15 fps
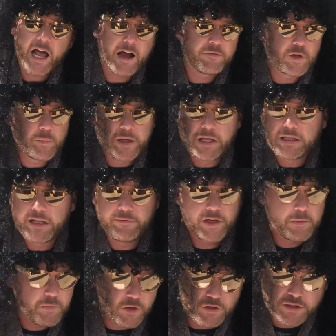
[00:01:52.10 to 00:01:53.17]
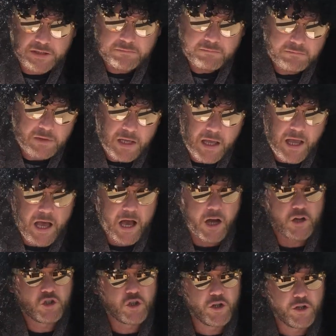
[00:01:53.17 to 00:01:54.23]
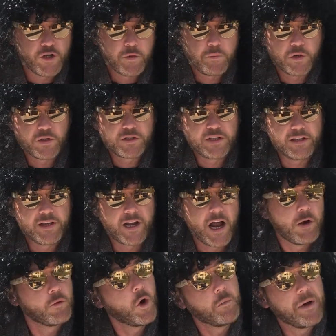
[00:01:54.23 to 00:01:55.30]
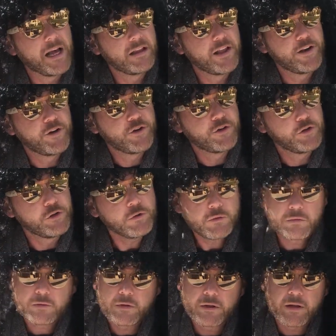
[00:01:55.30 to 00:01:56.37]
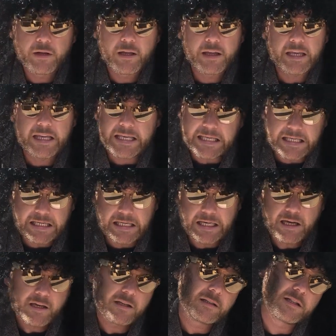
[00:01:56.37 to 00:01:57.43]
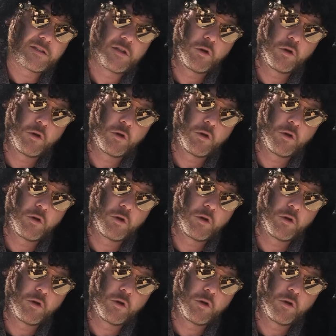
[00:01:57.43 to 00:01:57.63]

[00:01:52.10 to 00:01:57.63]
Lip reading: have to be a living person. I'll show you the person that I wrote my letter to. He is